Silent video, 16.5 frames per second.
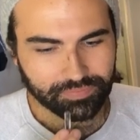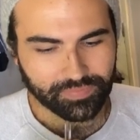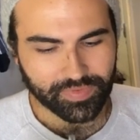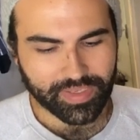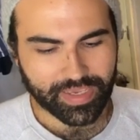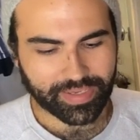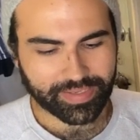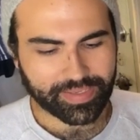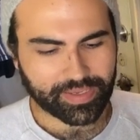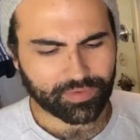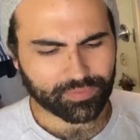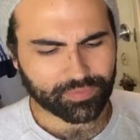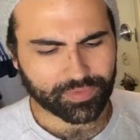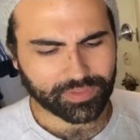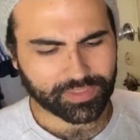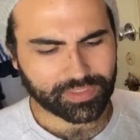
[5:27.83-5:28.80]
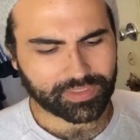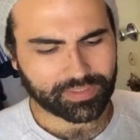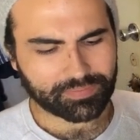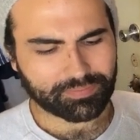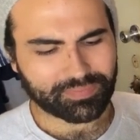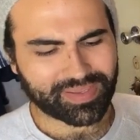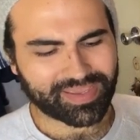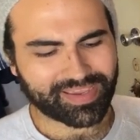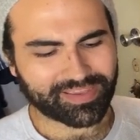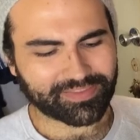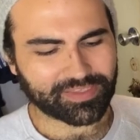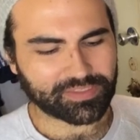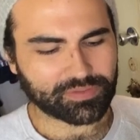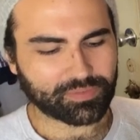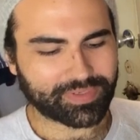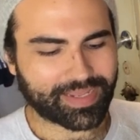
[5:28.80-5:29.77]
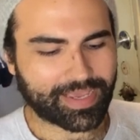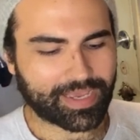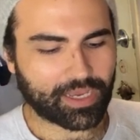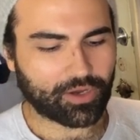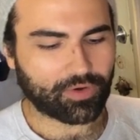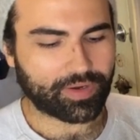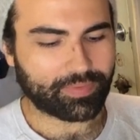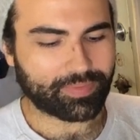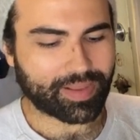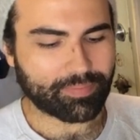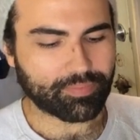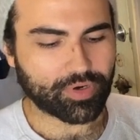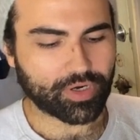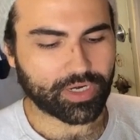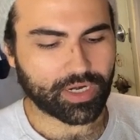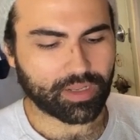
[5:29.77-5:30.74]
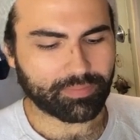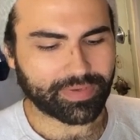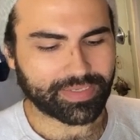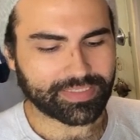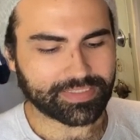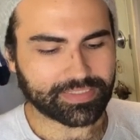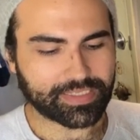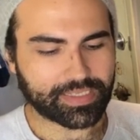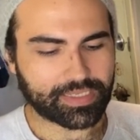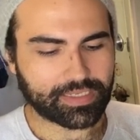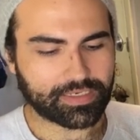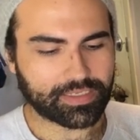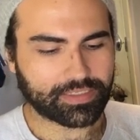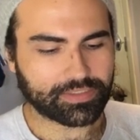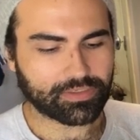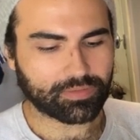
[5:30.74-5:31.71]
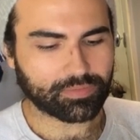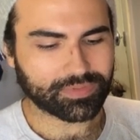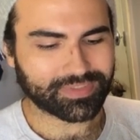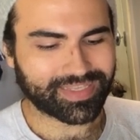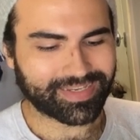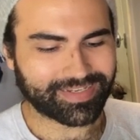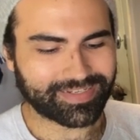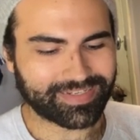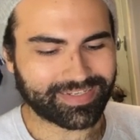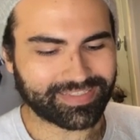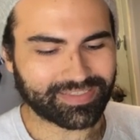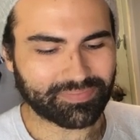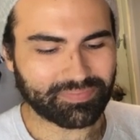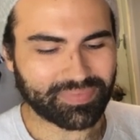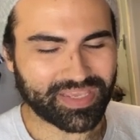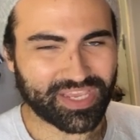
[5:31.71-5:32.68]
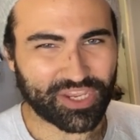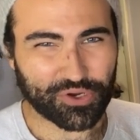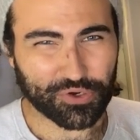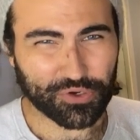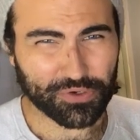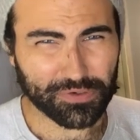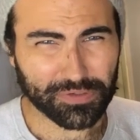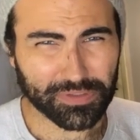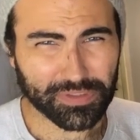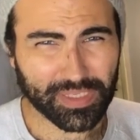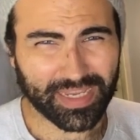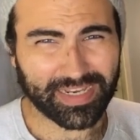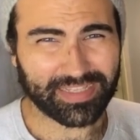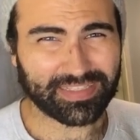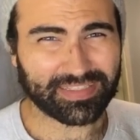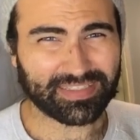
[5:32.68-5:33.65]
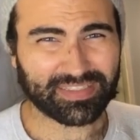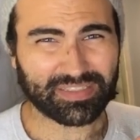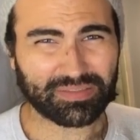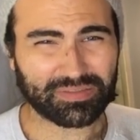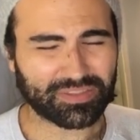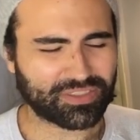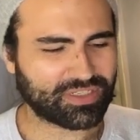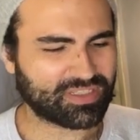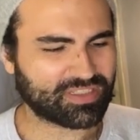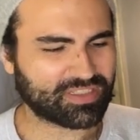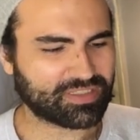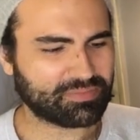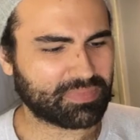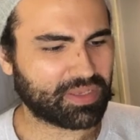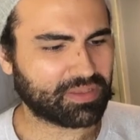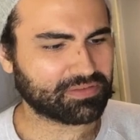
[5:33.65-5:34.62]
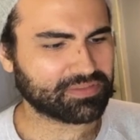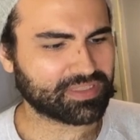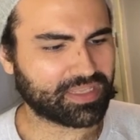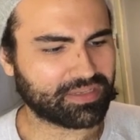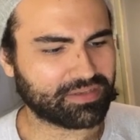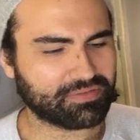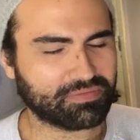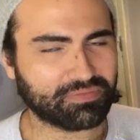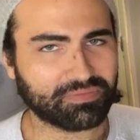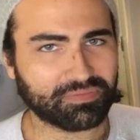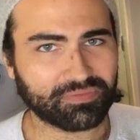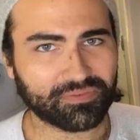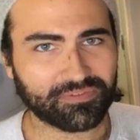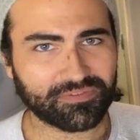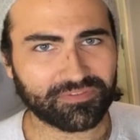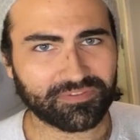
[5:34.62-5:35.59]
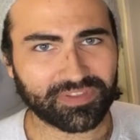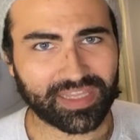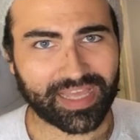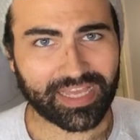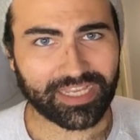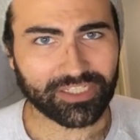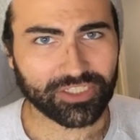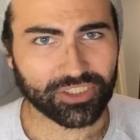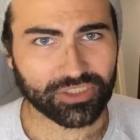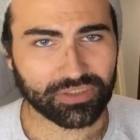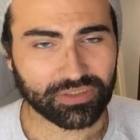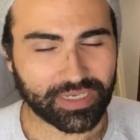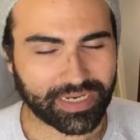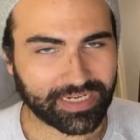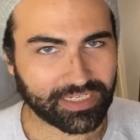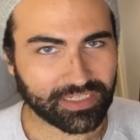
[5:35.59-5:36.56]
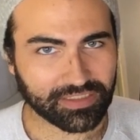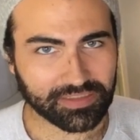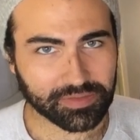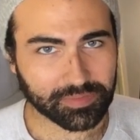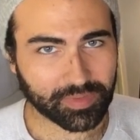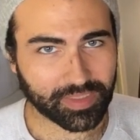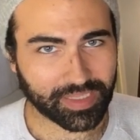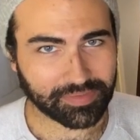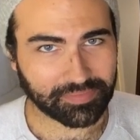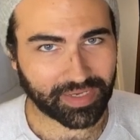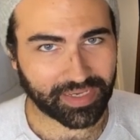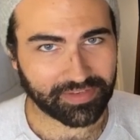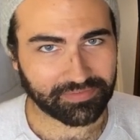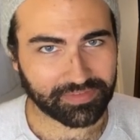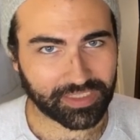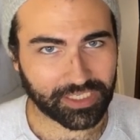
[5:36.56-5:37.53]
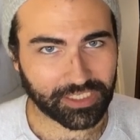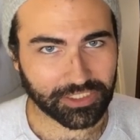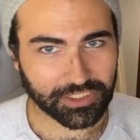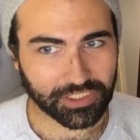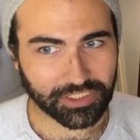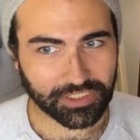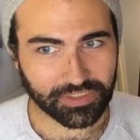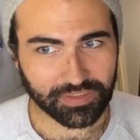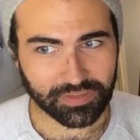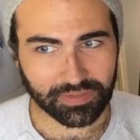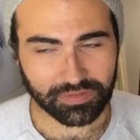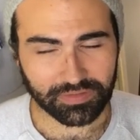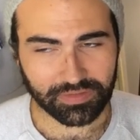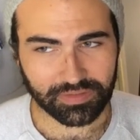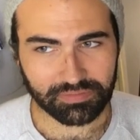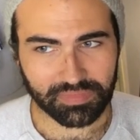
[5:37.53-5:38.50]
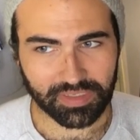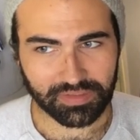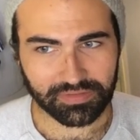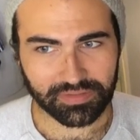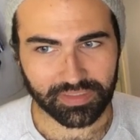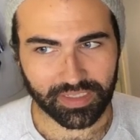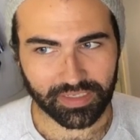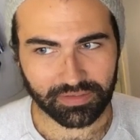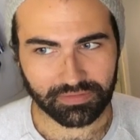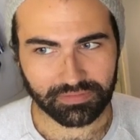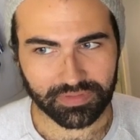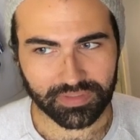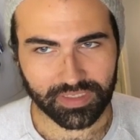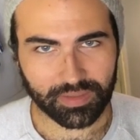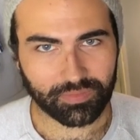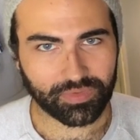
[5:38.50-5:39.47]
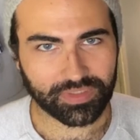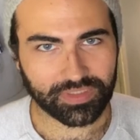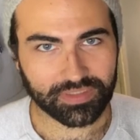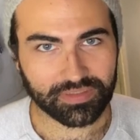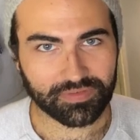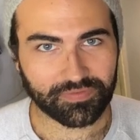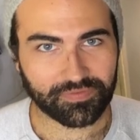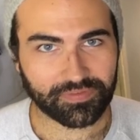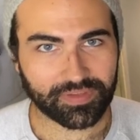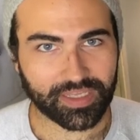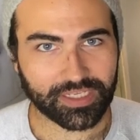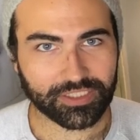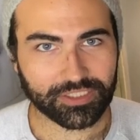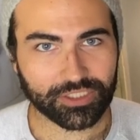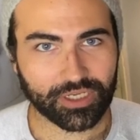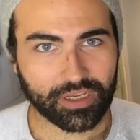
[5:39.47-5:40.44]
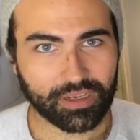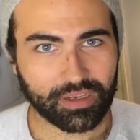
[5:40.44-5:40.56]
Yeah, I can't really pick this one out. When I put it on my skin, it's almost like it disappears, and it just smells like flesh. And it doesn't smell like my flesh, it just smells like someone's flesh